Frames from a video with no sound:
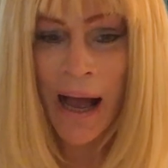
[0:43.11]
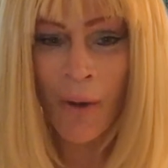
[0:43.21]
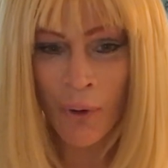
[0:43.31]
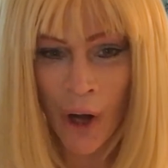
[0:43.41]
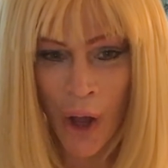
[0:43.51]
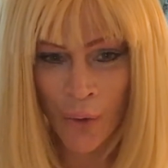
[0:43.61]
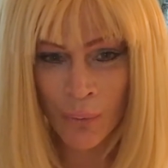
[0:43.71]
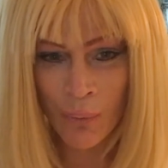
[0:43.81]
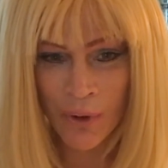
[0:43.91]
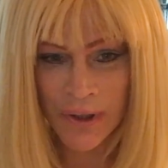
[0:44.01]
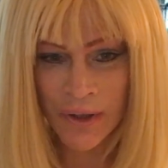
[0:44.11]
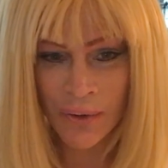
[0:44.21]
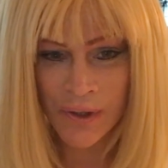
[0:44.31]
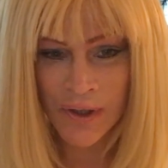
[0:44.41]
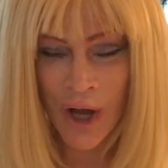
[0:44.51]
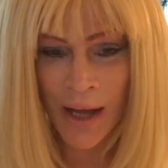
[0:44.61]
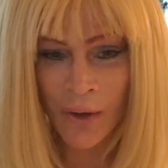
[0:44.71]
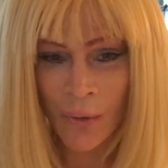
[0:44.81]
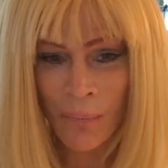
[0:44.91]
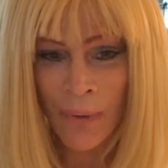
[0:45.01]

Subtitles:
our own personal style.